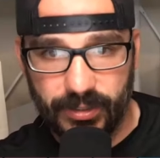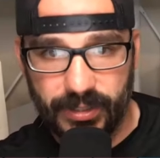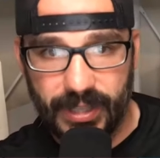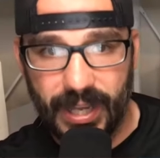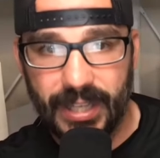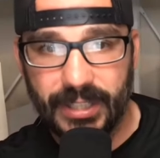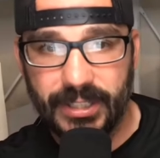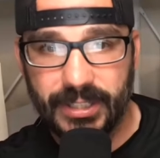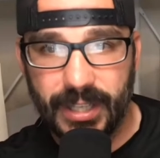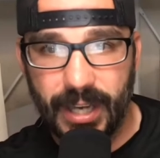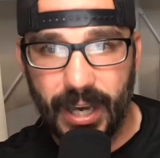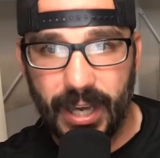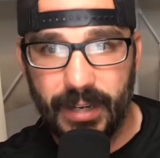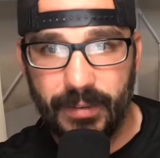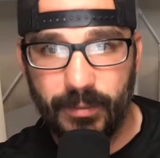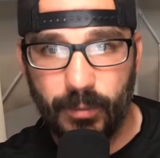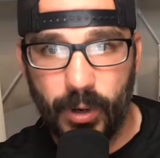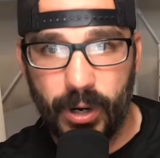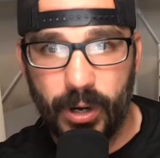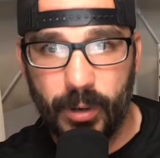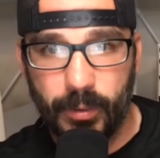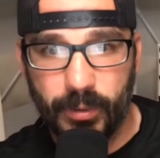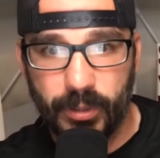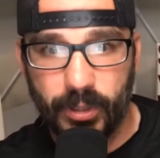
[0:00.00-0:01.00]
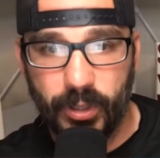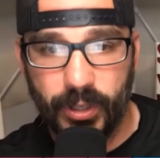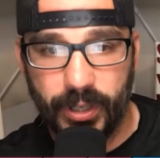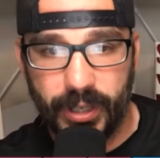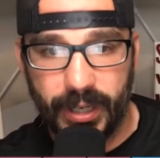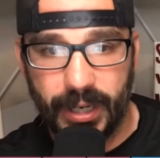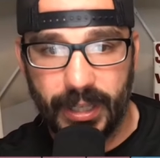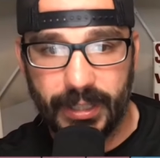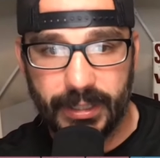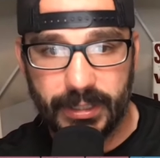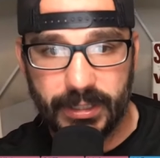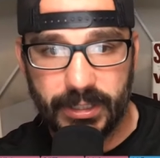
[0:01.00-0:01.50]
That's kind of where we're
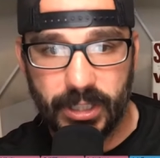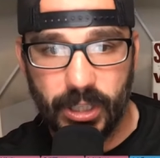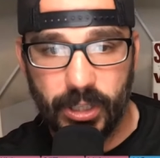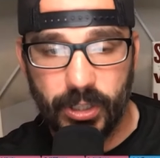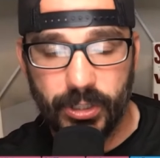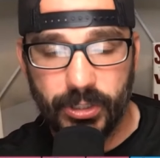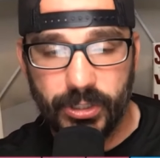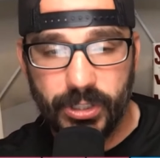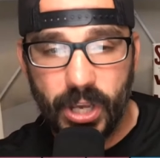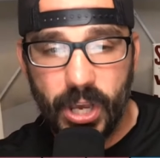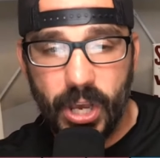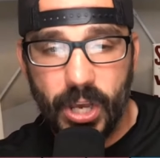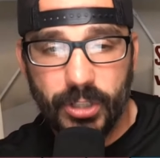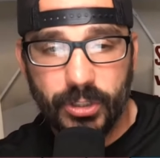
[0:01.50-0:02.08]
looking at the tiers.